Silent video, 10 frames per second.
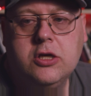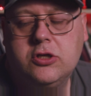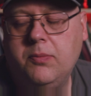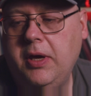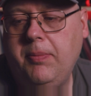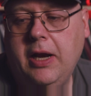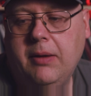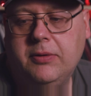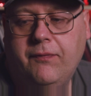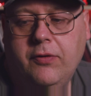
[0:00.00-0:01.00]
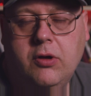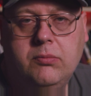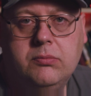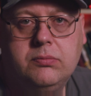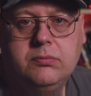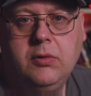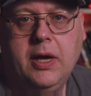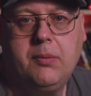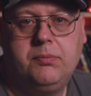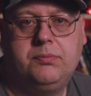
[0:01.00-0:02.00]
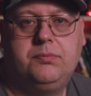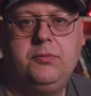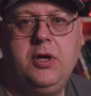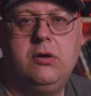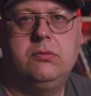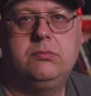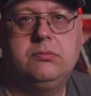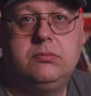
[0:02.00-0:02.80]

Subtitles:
So me being able to film like, you know,